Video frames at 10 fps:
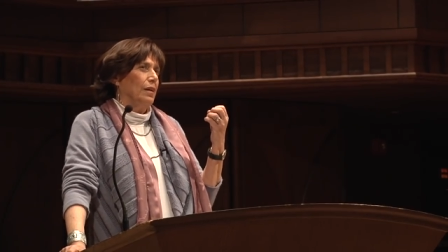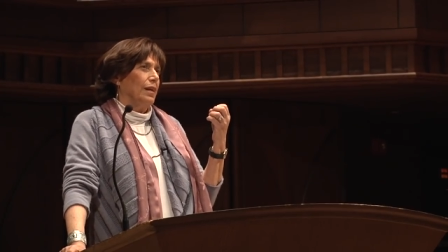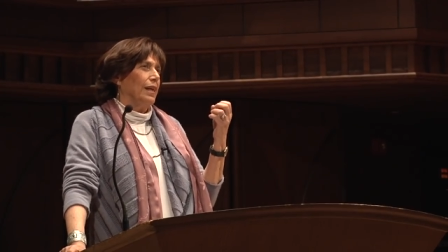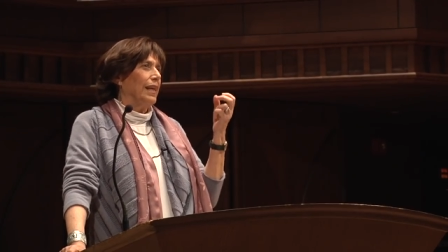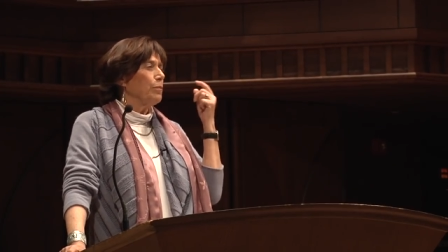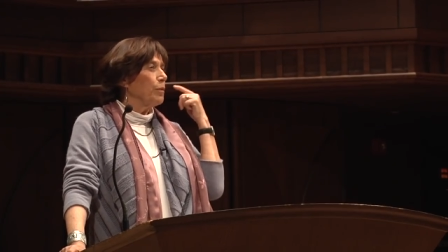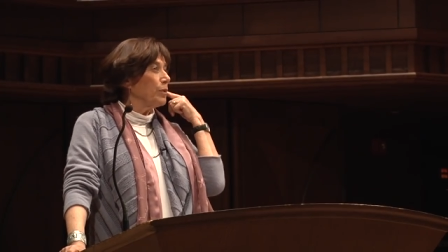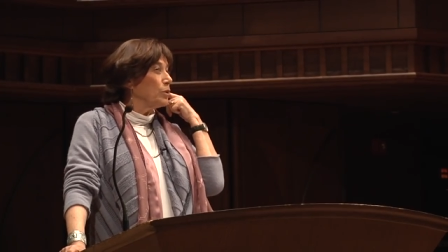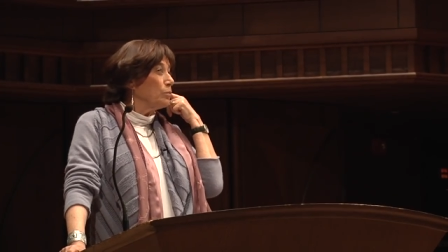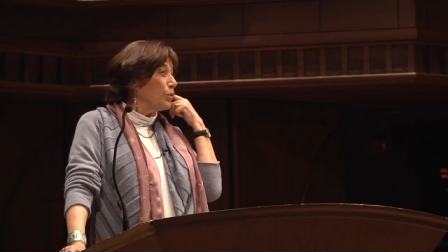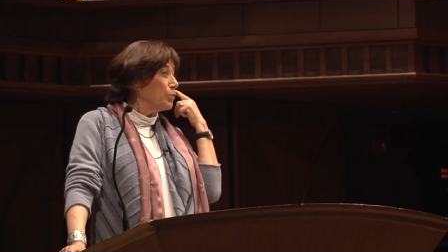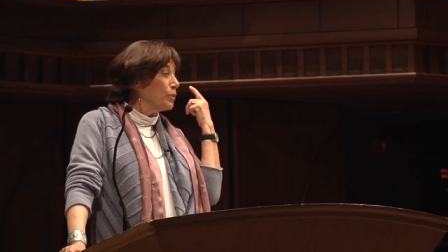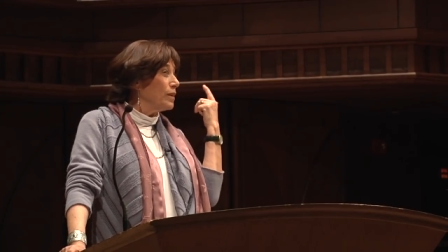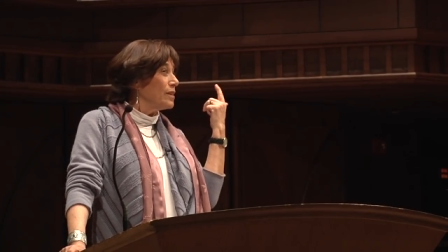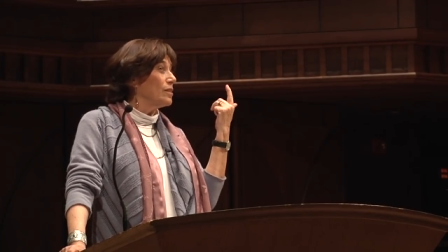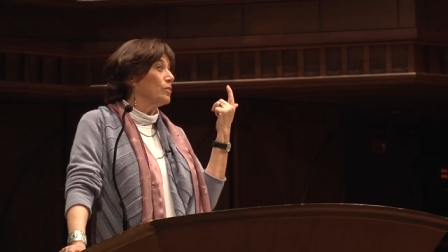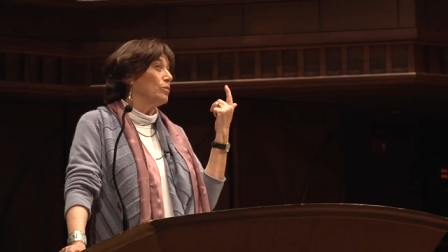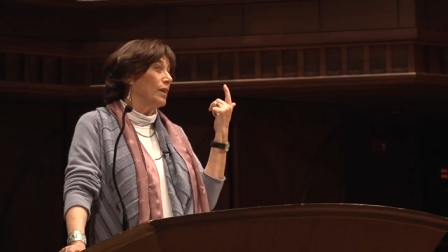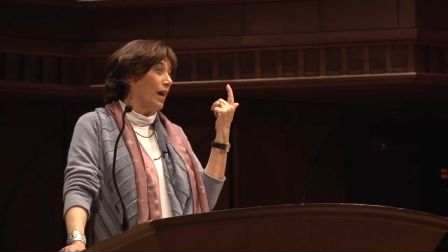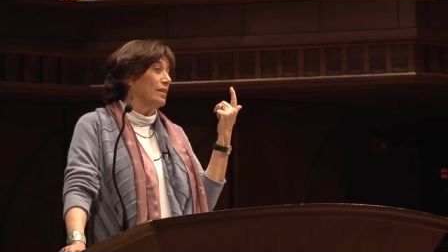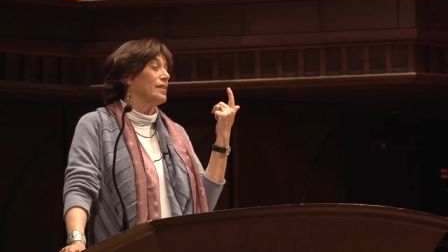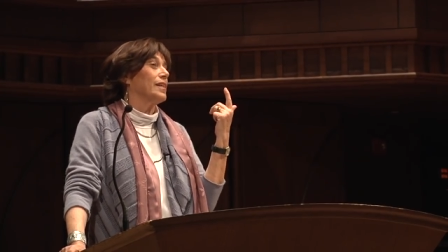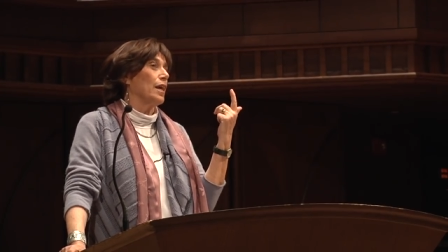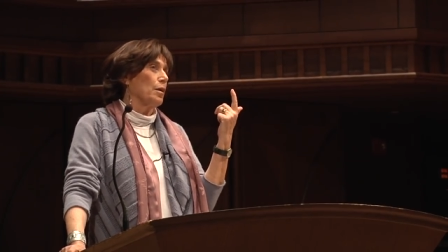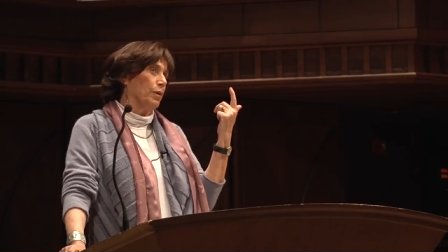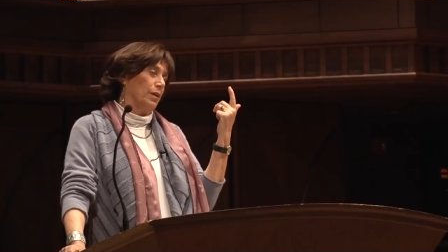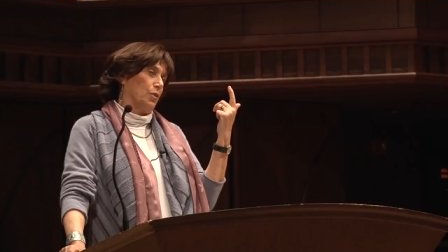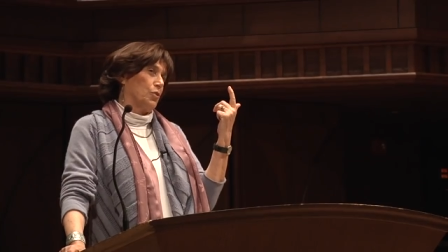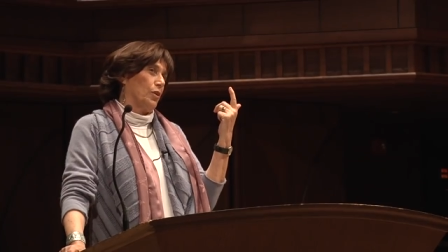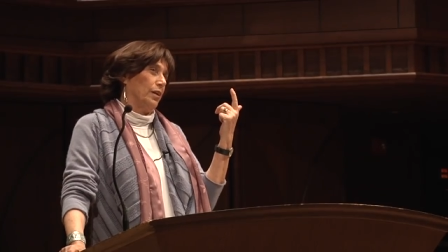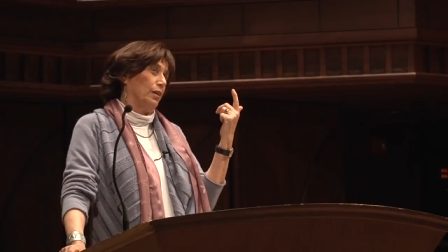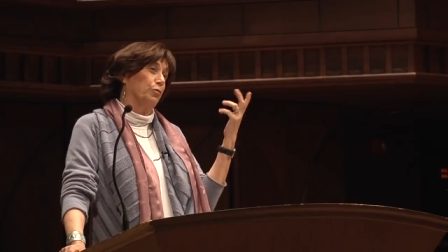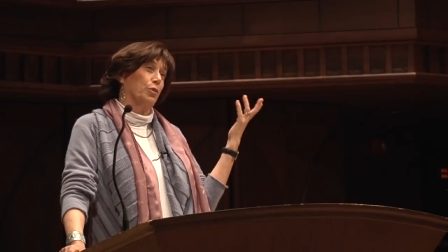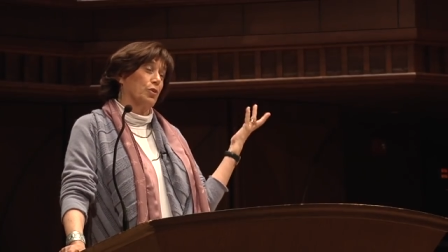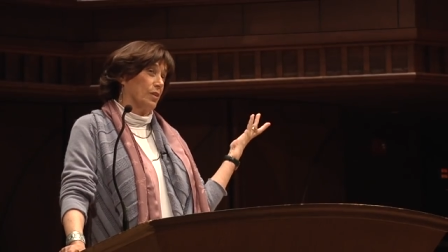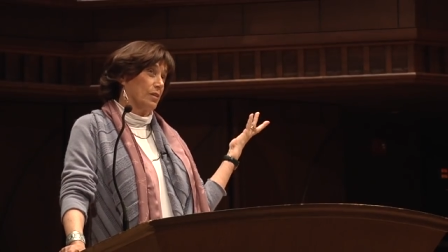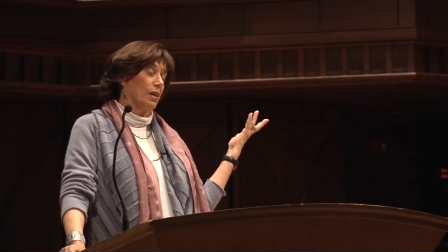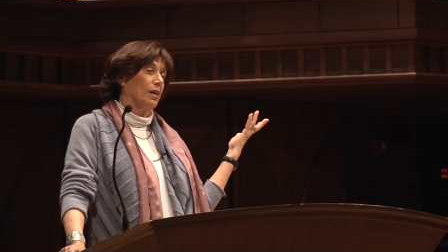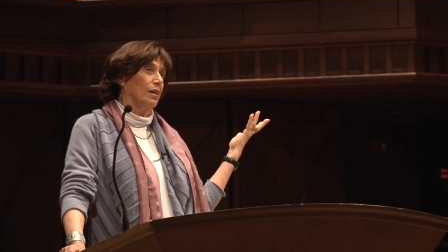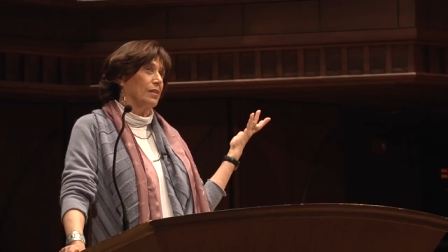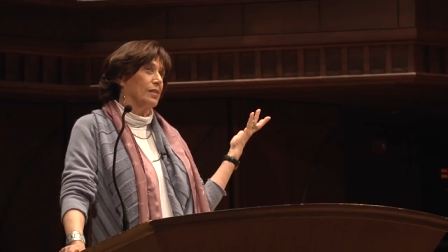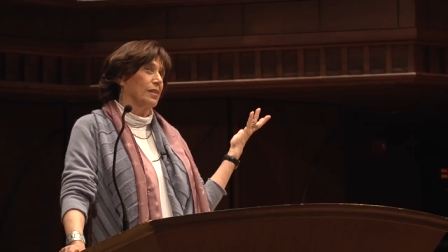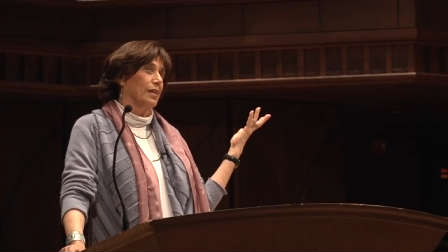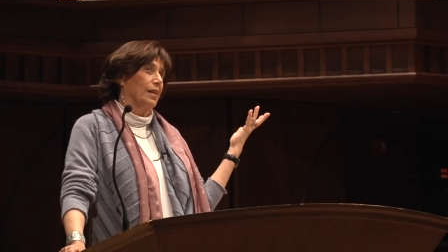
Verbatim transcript: enabled me to both to listen to the unsayable in China, of which there's tons,